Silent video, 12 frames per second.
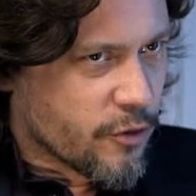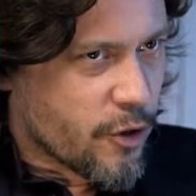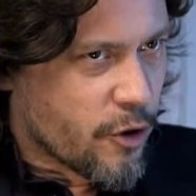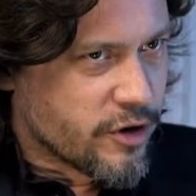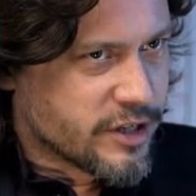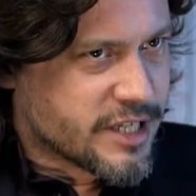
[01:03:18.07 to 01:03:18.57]

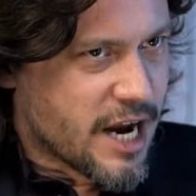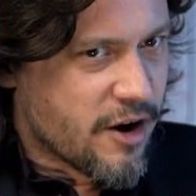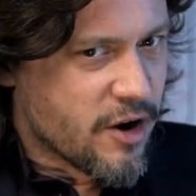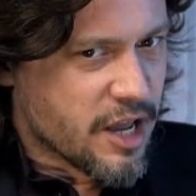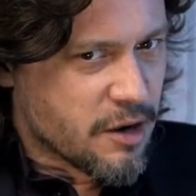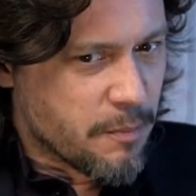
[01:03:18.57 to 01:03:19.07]

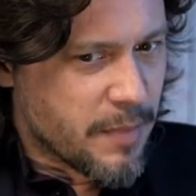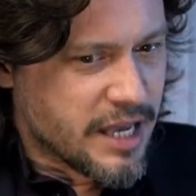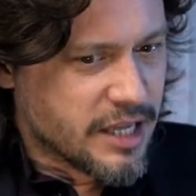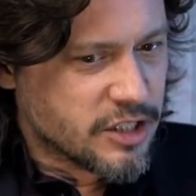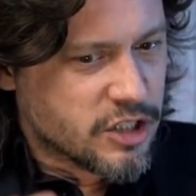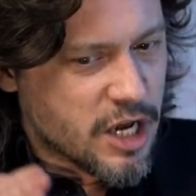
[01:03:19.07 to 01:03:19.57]
authoritarian
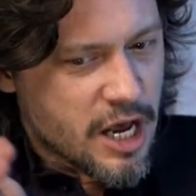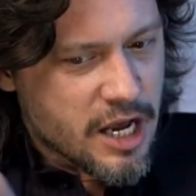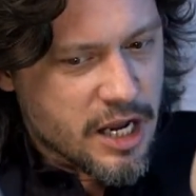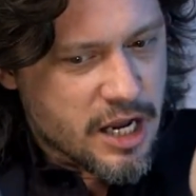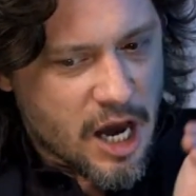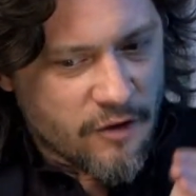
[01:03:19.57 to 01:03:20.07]
means
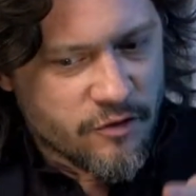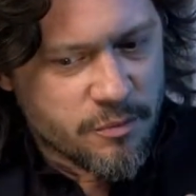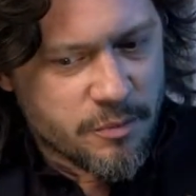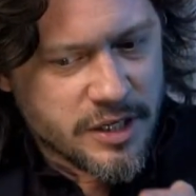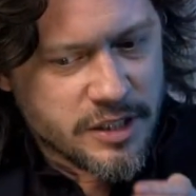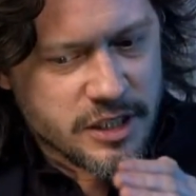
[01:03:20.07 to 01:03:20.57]

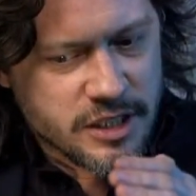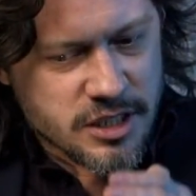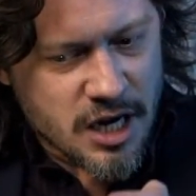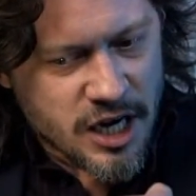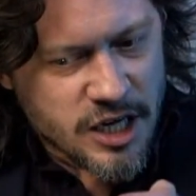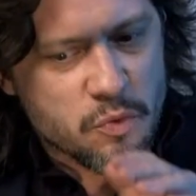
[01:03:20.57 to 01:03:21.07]
government
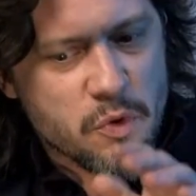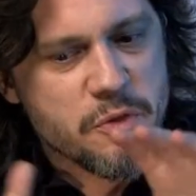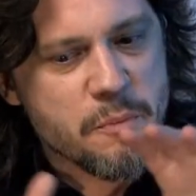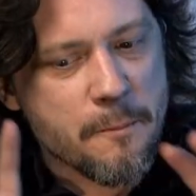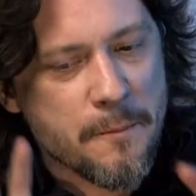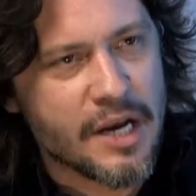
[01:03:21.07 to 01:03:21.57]
decides with
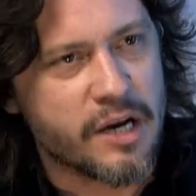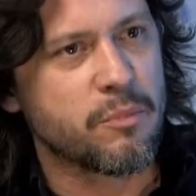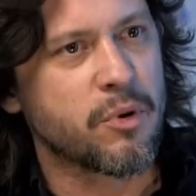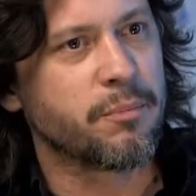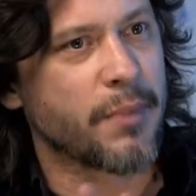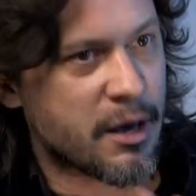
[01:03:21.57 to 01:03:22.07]

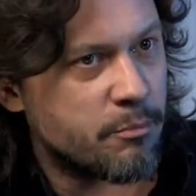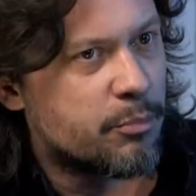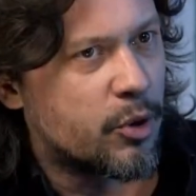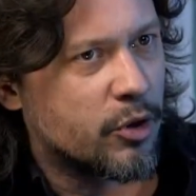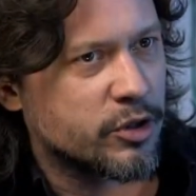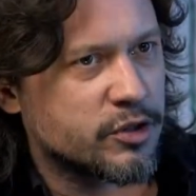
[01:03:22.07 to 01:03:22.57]
minimum
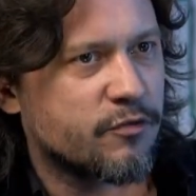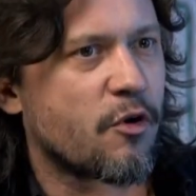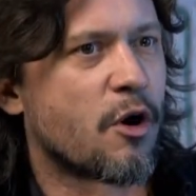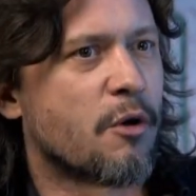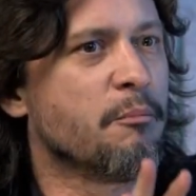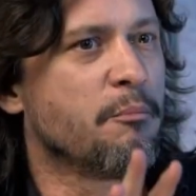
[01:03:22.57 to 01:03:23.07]
input
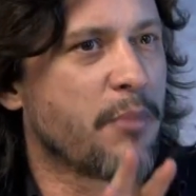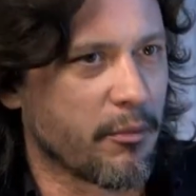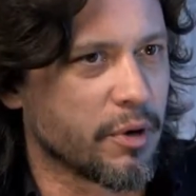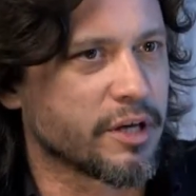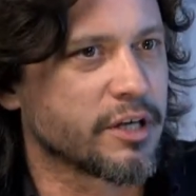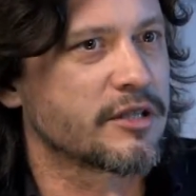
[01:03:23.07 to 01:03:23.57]
from
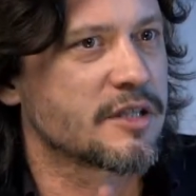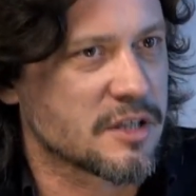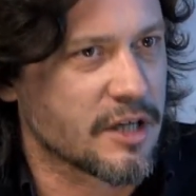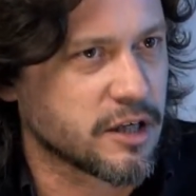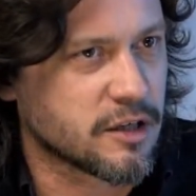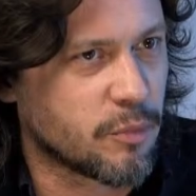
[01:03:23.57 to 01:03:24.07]
public and
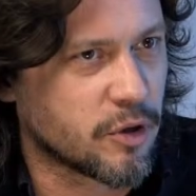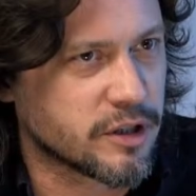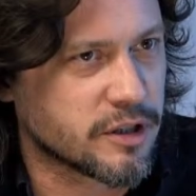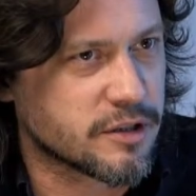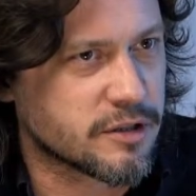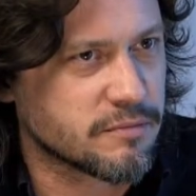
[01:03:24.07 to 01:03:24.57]
societal
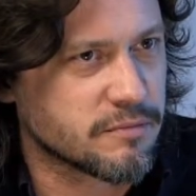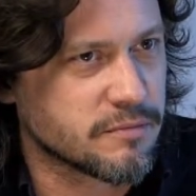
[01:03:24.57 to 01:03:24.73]
bodies.